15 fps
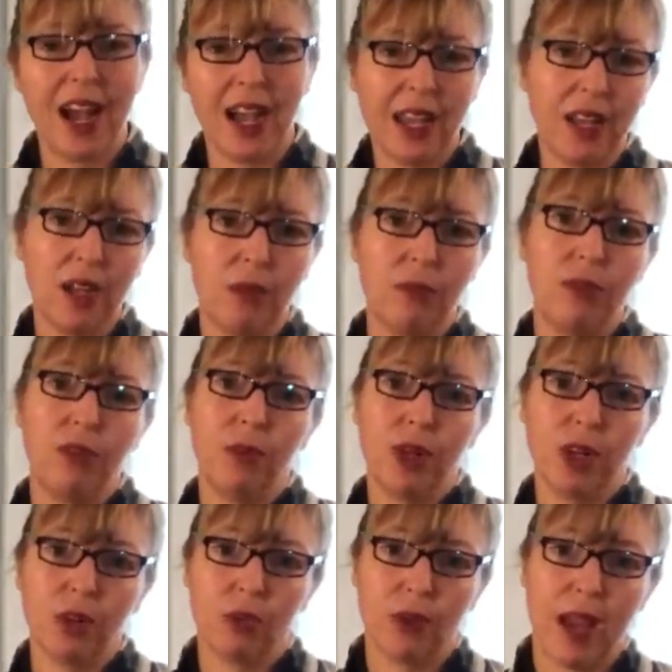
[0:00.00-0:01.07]
items you
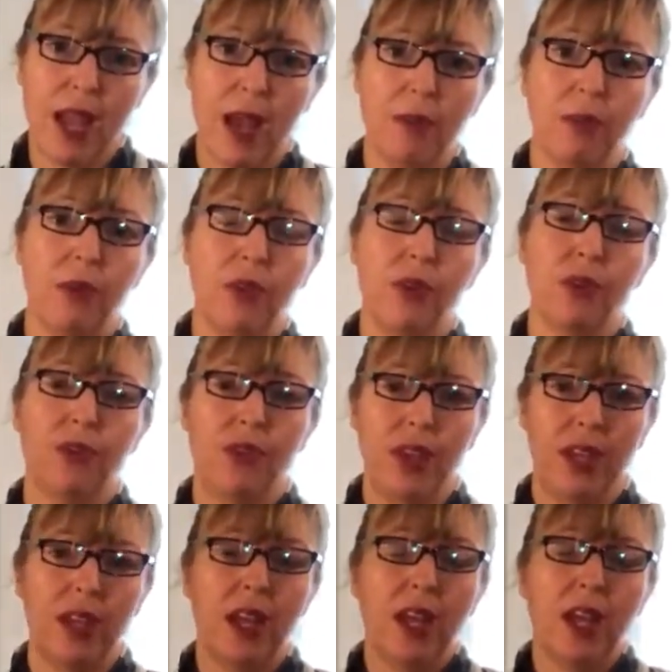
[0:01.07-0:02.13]
want to grab with your
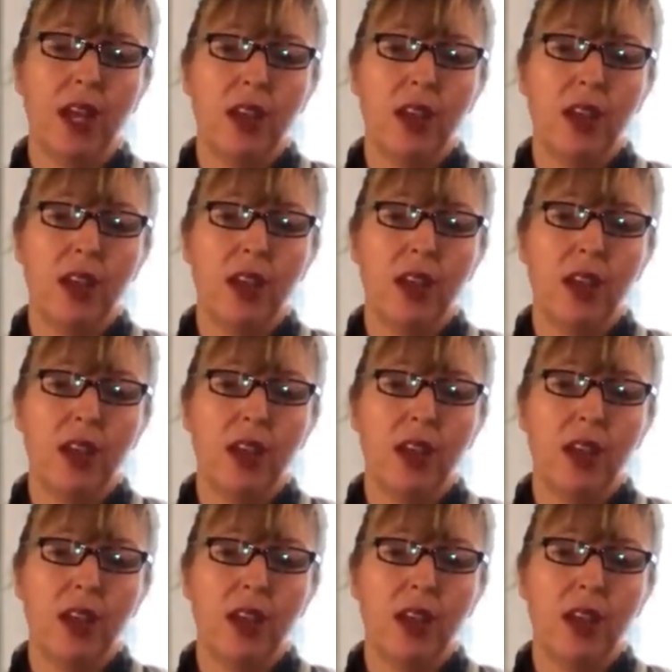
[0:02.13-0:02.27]
feet.